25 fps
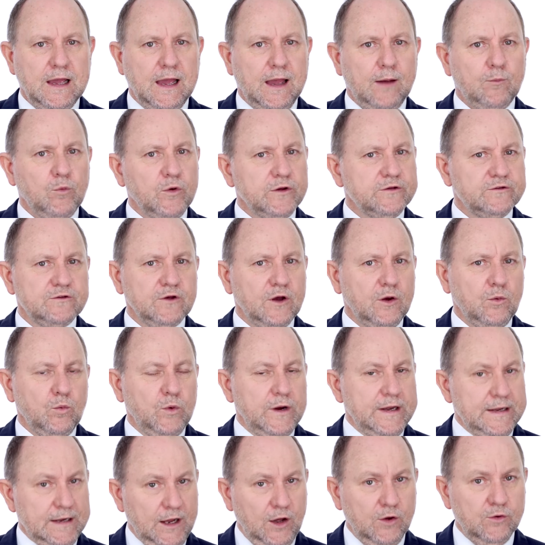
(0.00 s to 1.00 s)
And
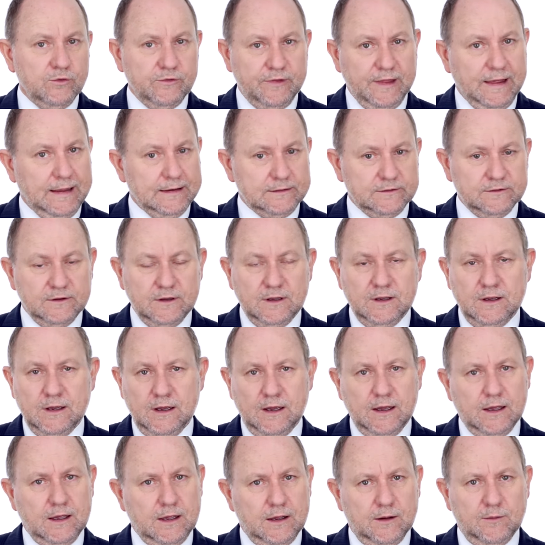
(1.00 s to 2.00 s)
we know that
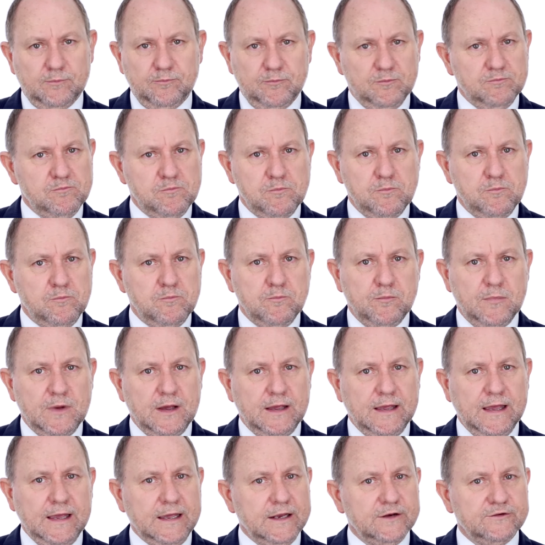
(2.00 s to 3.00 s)

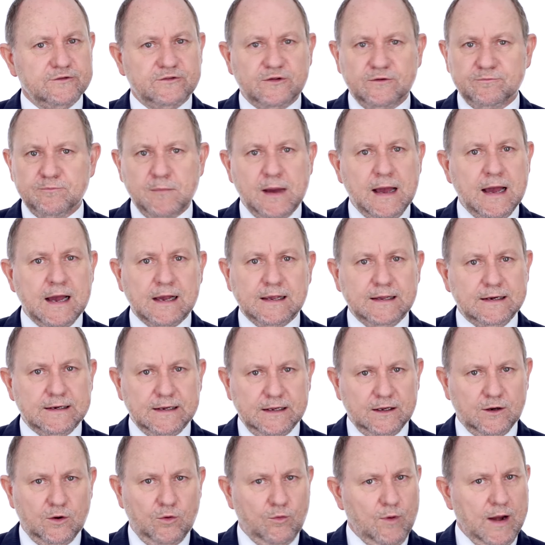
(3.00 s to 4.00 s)
heads of
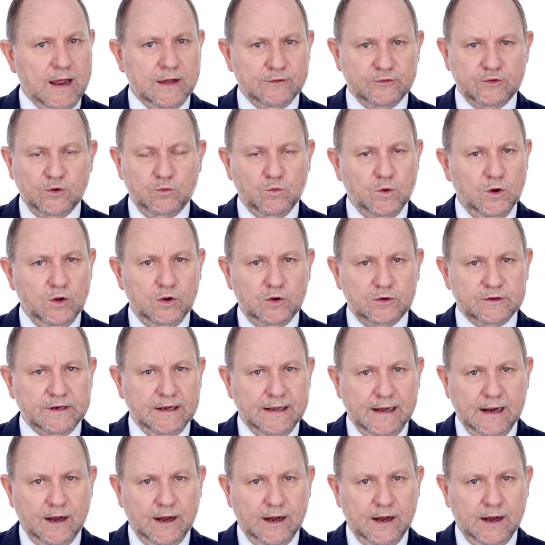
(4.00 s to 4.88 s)
marketing around the world in